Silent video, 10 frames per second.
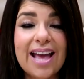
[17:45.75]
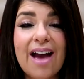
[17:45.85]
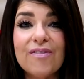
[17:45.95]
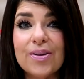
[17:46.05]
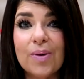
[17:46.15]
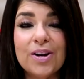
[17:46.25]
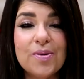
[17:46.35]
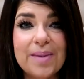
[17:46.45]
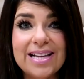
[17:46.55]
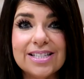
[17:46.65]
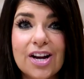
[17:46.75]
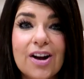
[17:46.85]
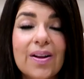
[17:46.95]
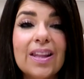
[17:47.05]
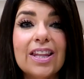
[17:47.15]
Everyone who meets
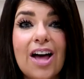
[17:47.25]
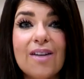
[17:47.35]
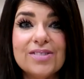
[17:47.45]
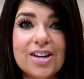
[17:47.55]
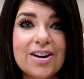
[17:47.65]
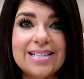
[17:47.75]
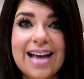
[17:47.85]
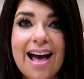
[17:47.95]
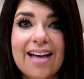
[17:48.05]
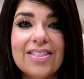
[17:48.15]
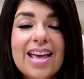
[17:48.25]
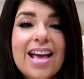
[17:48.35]
her loves her to death.